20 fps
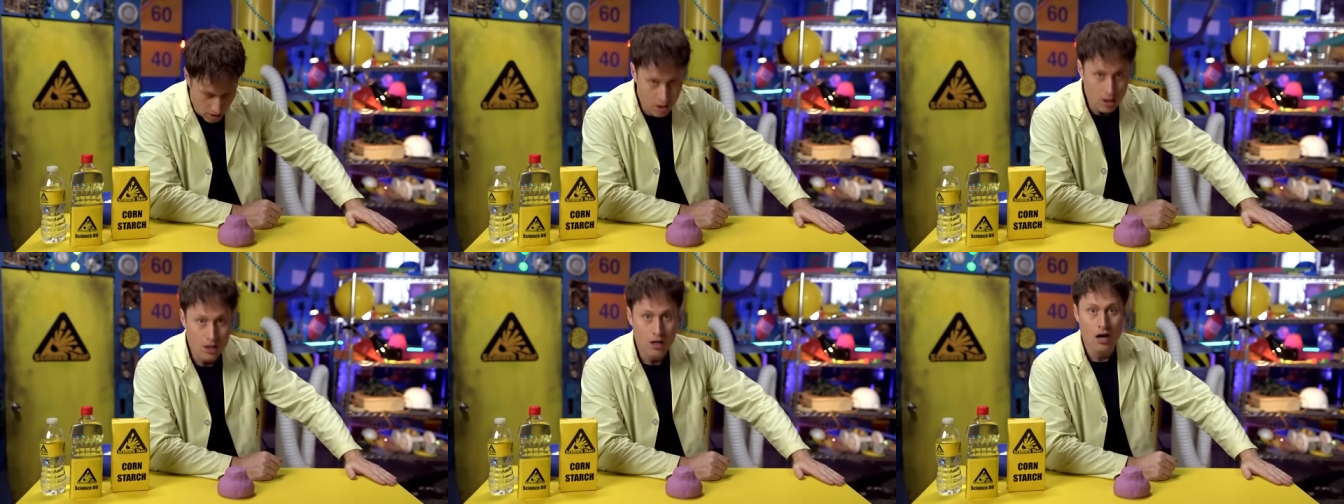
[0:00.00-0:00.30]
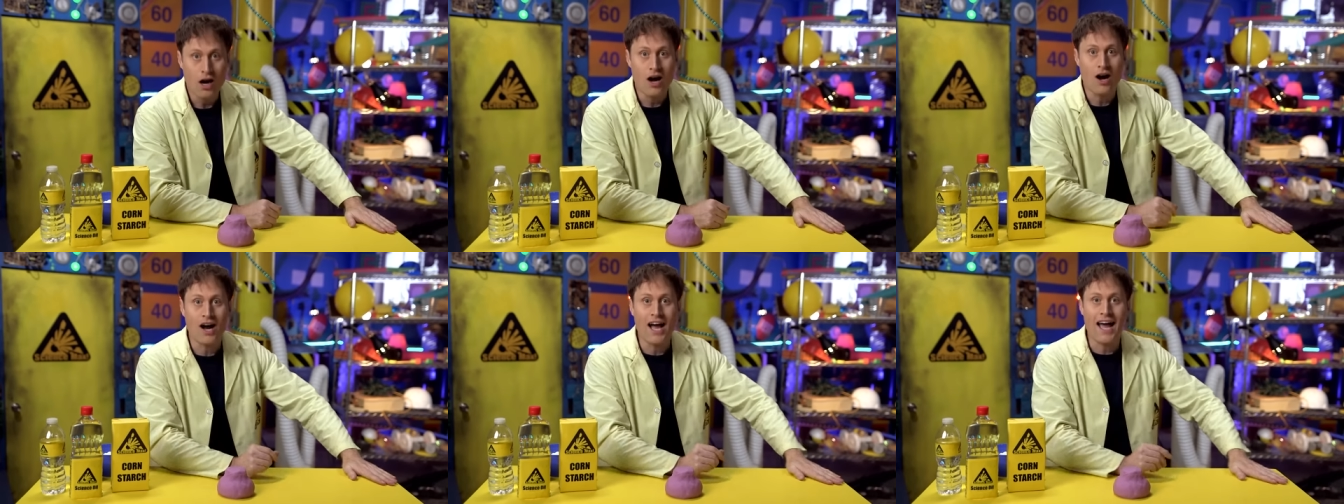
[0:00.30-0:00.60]
You
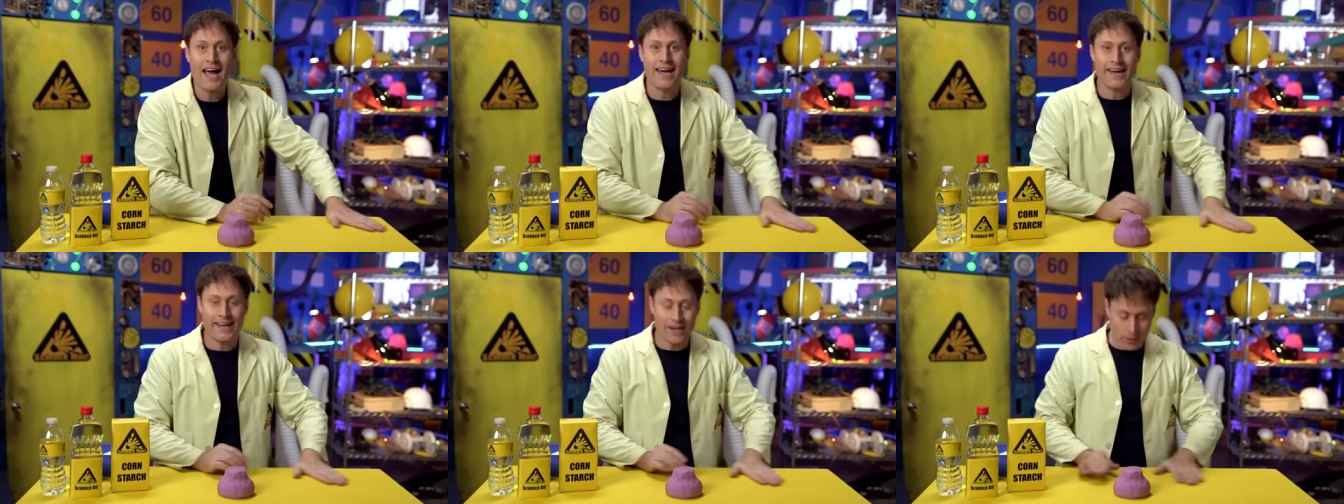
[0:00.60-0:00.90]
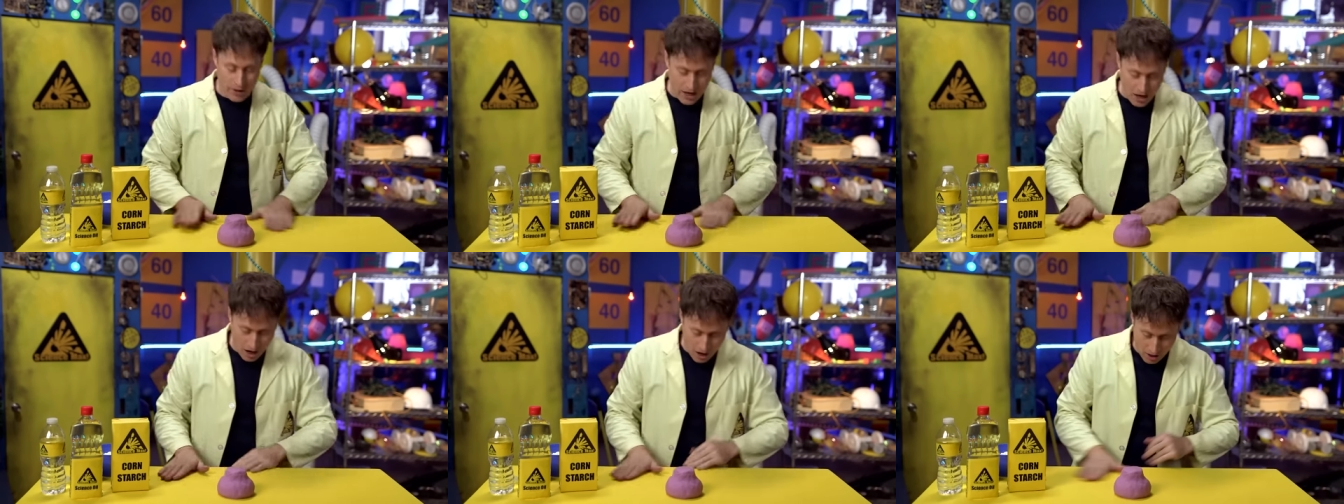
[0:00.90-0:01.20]
have something made
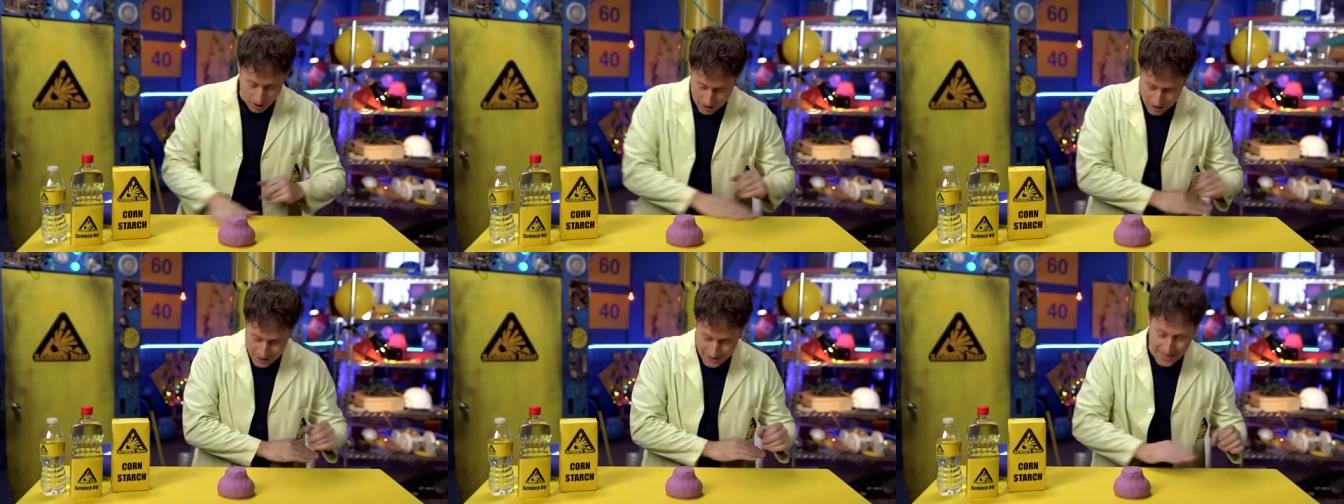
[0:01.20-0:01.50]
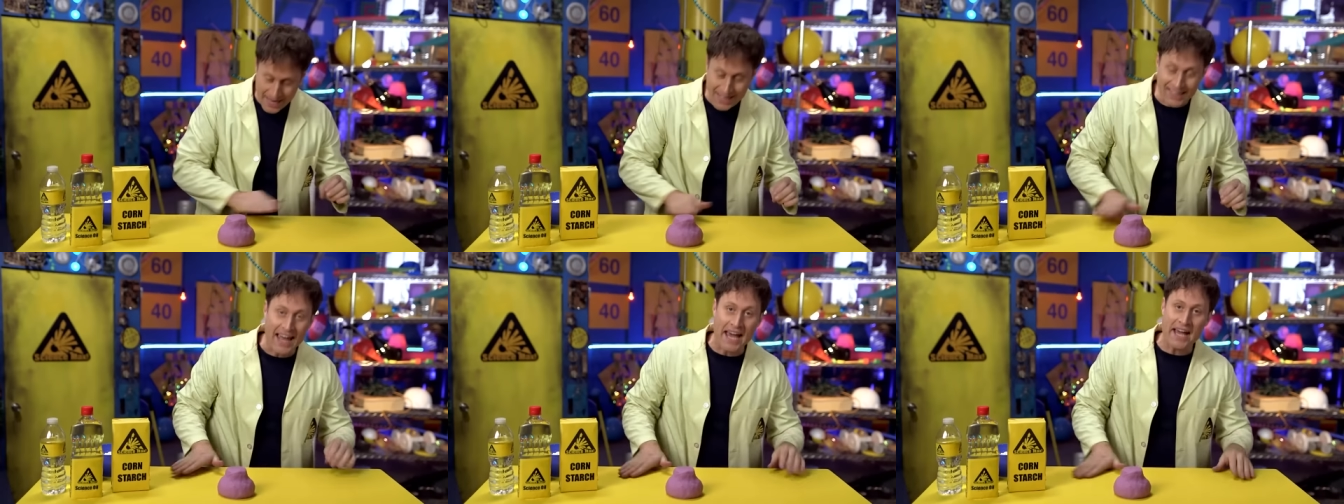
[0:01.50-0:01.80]
out of
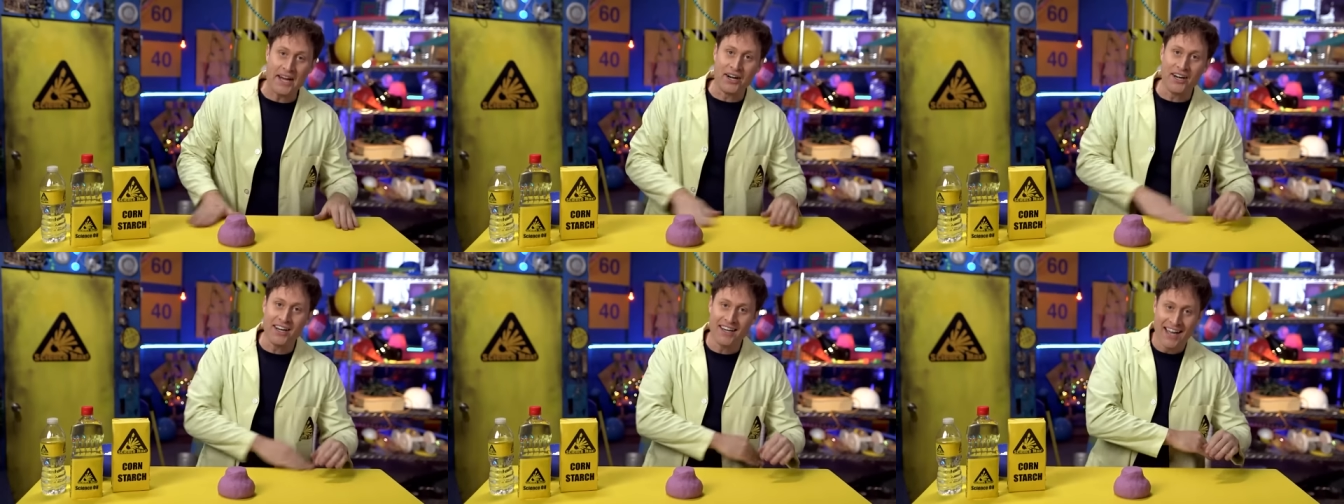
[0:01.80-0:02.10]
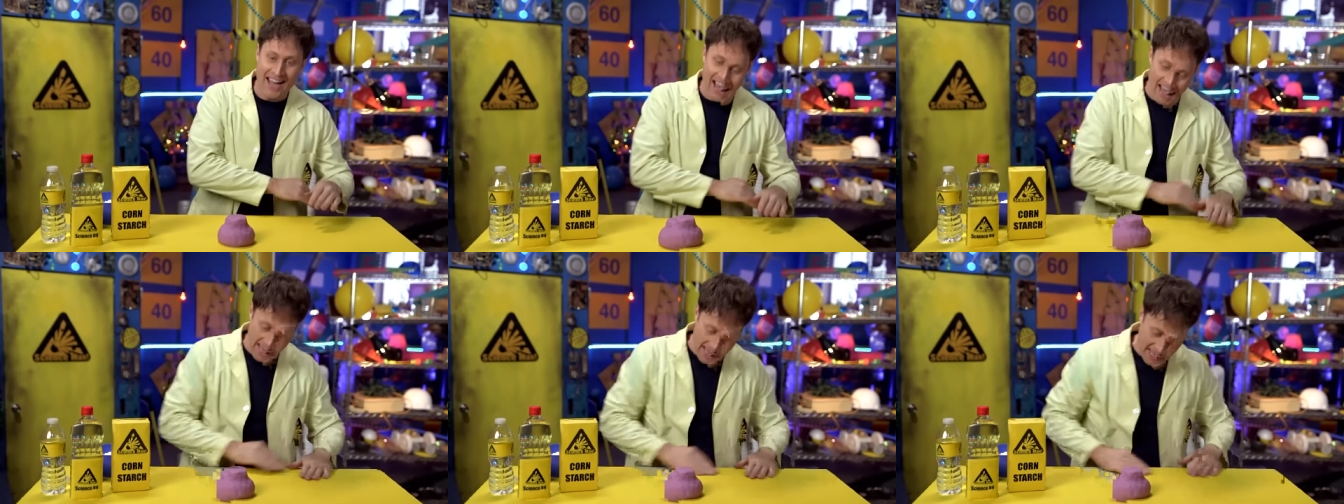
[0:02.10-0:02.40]

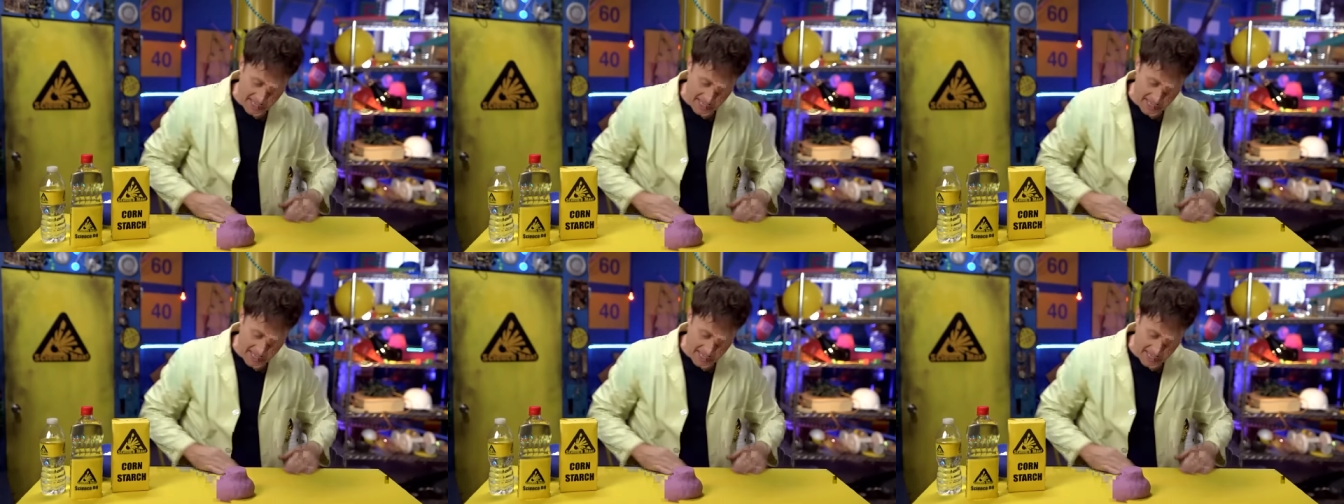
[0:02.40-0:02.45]
bioplastic.